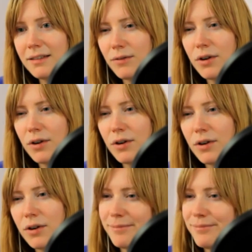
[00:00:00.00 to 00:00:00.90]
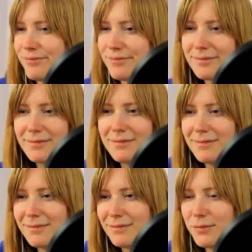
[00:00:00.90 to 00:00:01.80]
versus
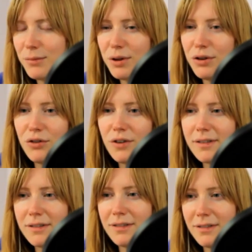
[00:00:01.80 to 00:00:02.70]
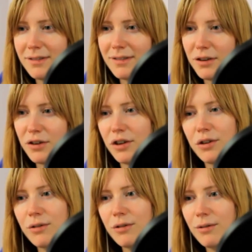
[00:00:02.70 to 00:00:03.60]
when you just, you're
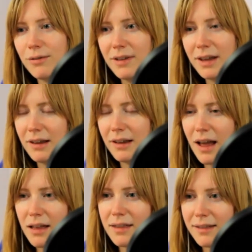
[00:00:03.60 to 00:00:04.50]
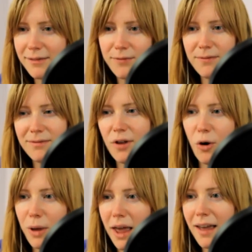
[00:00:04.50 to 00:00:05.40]
you, health is
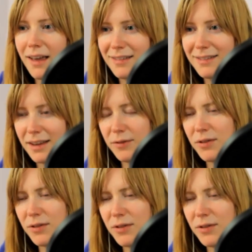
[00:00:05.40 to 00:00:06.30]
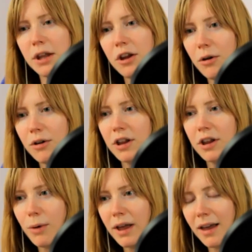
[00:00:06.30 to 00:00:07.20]
okay, even if it's mediocre,
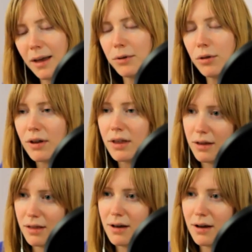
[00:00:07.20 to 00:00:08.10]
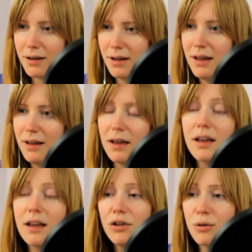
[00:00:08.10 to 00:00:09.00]
you wake up, you look at the clock,
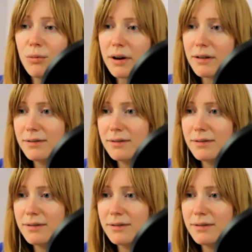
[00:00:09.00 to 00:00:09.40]
and you go to work.